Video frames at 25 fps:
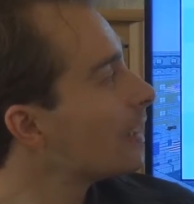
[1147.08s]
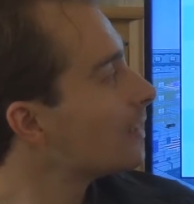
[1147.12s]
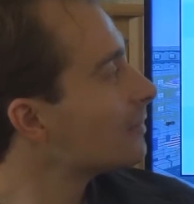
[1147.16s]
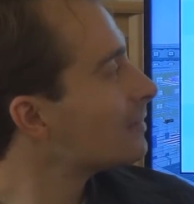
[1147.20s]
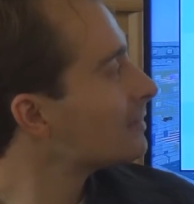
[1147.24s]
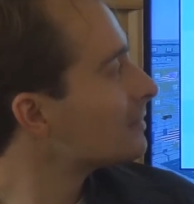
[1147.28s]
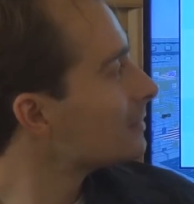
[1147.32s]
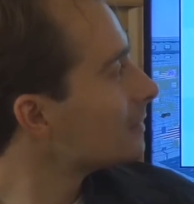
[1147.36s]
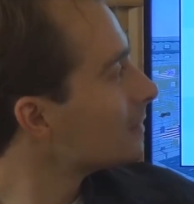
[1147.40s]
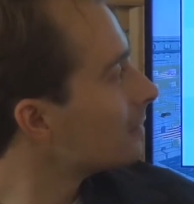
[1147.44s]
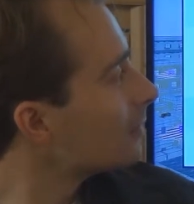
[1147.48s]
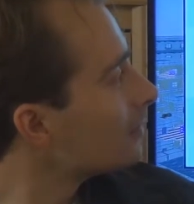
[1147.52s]
at
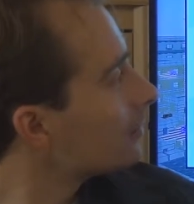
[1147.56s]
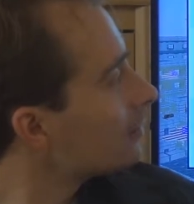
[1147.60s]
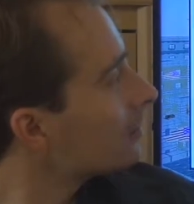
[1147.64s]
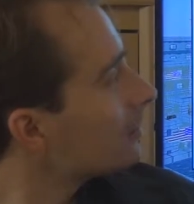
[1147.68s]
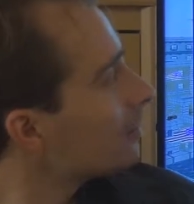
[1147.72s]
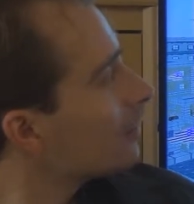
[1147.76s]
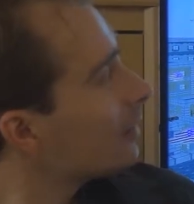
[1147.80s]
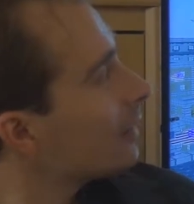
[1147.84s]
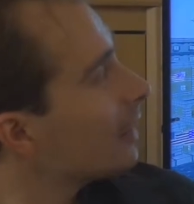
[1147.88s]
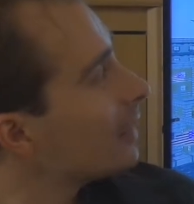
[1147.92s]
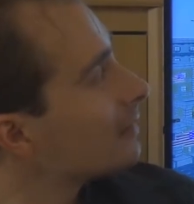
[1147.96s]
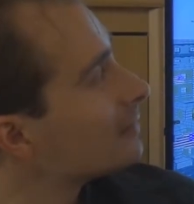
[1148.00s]

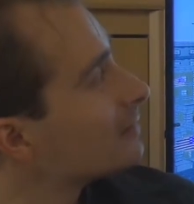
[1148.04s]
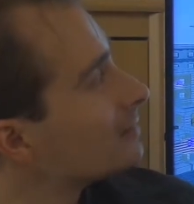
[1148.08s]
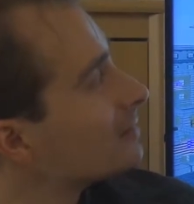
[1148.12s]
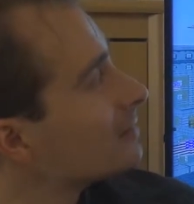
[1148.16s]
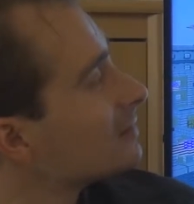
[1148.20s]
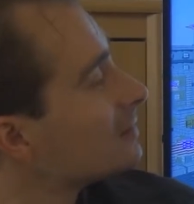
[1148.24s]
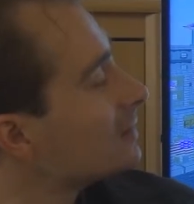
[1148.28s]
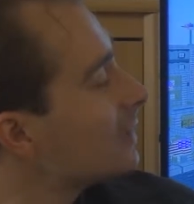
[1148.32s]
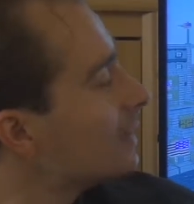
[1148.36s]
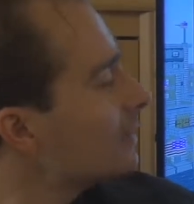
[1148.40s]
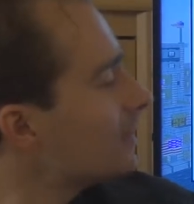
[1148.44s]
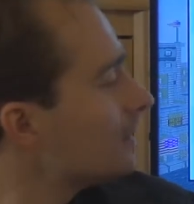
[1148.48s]
the
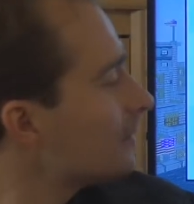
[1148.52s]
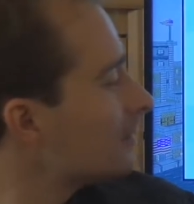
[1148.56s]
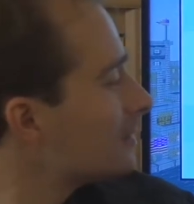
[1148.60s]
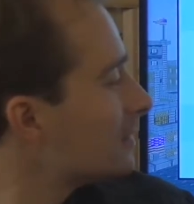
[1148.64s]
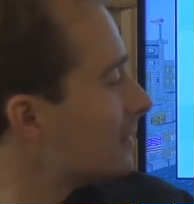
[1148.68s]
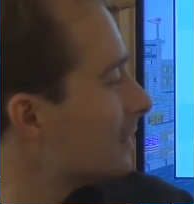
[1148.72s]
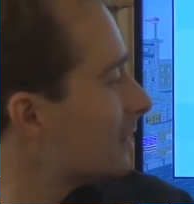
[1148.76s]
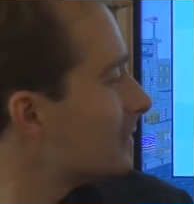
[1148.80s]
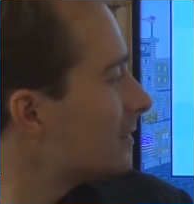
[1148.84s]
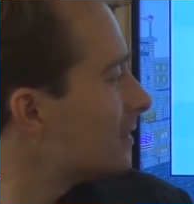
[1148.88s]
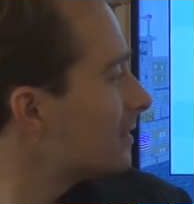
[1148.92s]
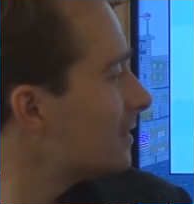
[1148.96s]

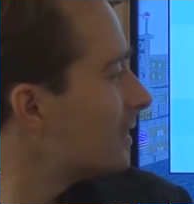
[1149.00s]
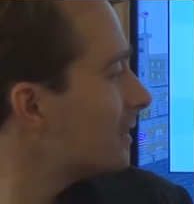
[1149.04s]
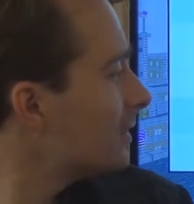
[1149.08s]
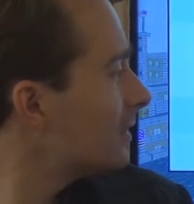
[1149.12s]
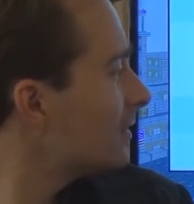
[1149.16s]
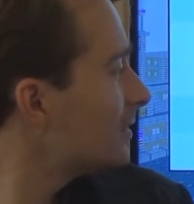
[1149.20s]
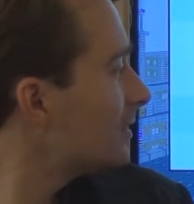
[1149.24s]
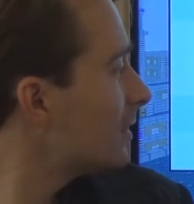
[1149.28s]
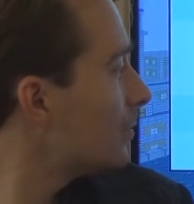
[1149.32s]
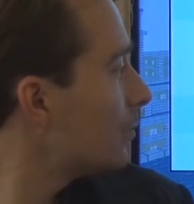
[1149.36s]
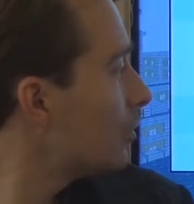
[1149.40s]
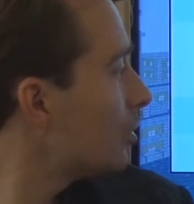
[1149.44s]
settings here. The
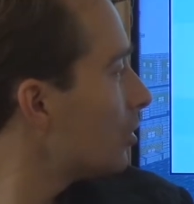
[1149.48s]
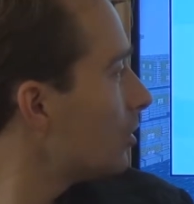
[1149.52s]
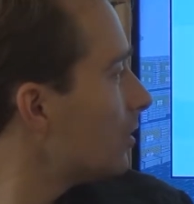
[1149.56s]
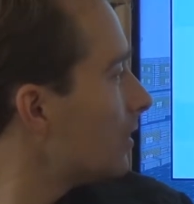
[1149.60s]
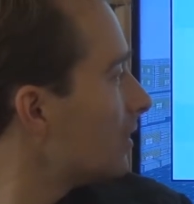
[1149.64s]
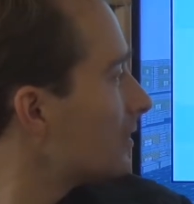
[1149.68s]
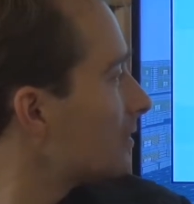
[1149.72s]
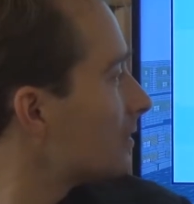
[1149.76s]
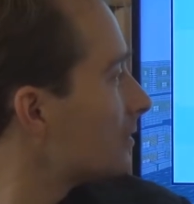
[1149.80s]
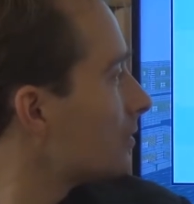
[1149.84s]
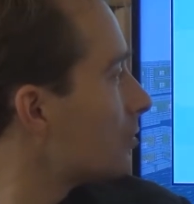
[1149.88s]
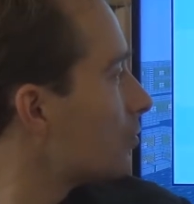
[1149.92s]
settings are more or
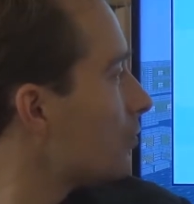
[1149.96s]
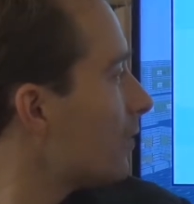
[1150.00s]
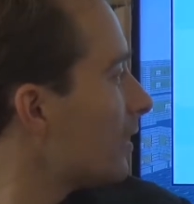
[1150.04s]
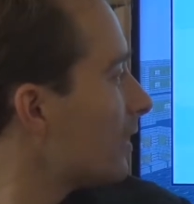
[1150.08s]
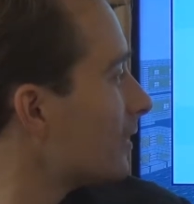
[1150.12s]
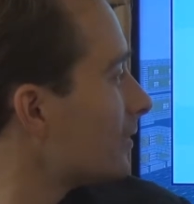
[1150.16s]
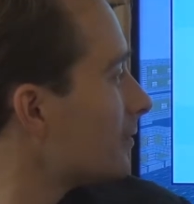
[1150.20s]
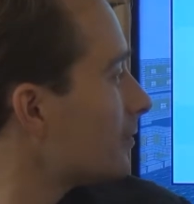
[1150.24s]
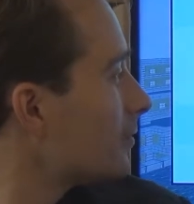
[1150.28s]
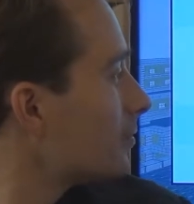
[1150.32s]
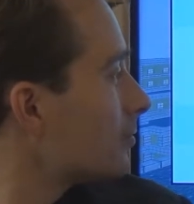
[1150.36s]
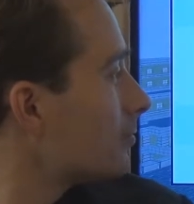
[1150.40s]
less
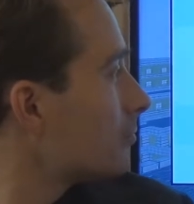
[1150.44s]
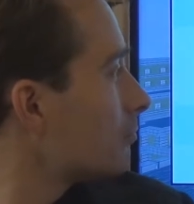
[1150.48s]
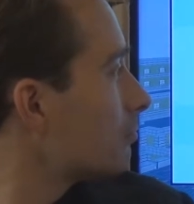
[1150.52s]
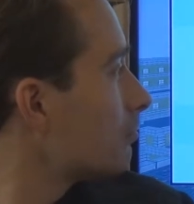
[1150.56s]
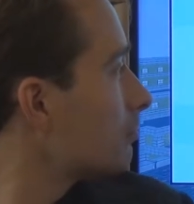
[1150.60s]
quite